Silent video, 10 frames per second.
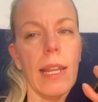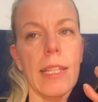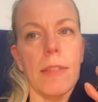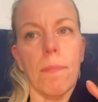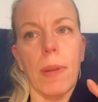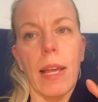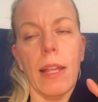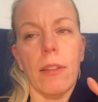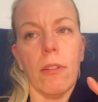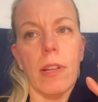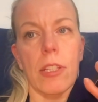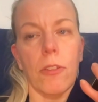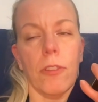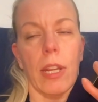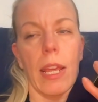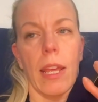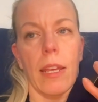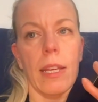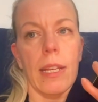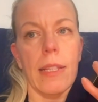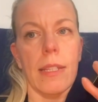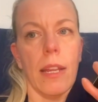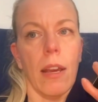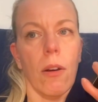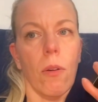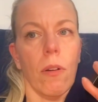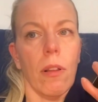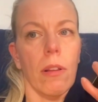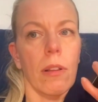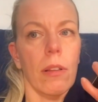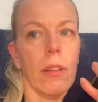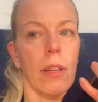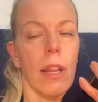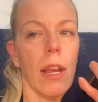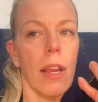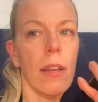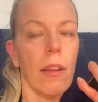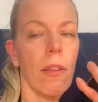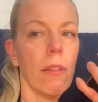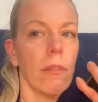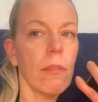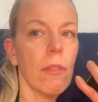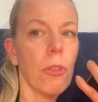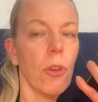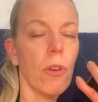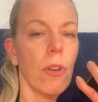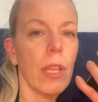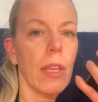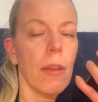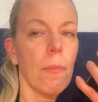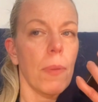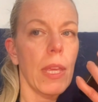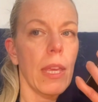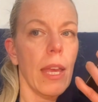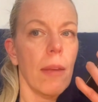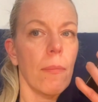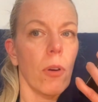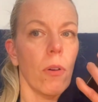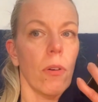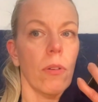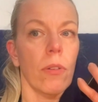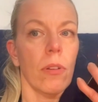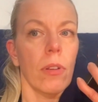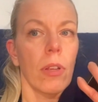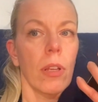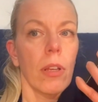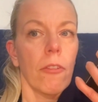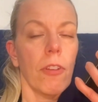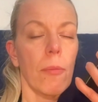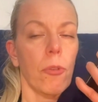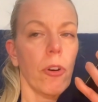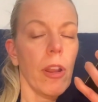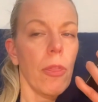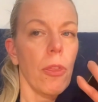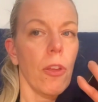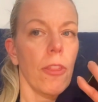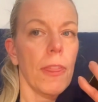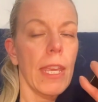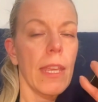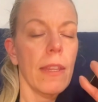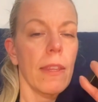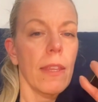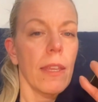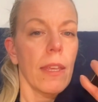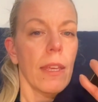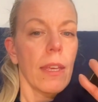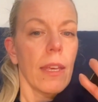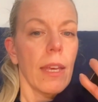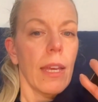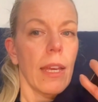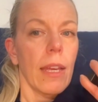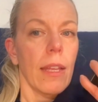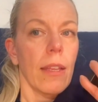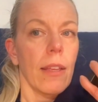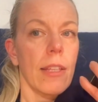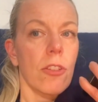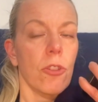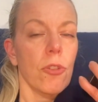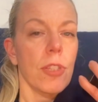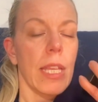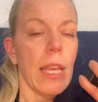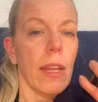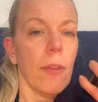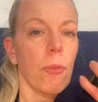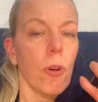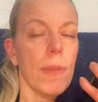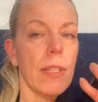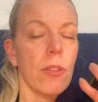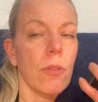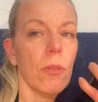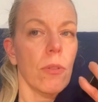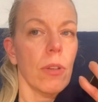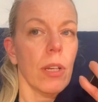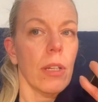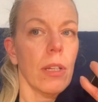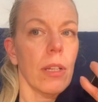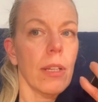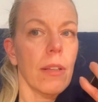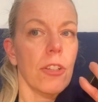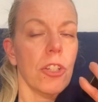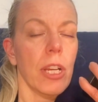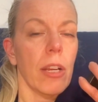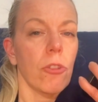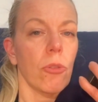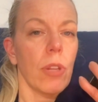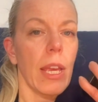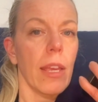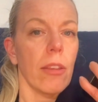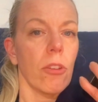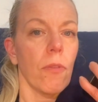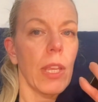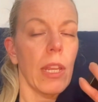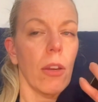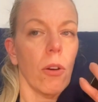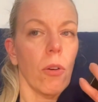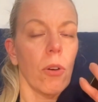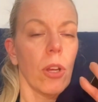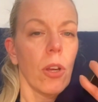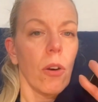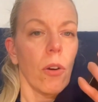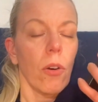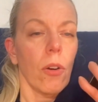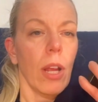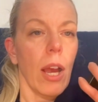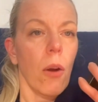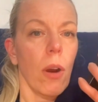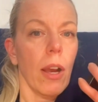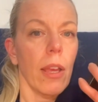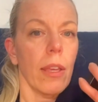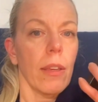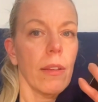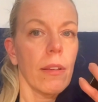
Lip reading: let's plan the rest of the day. It's now 9:30 p.m. on February 13th. It's Tuesday, and I promised to share today the video on how I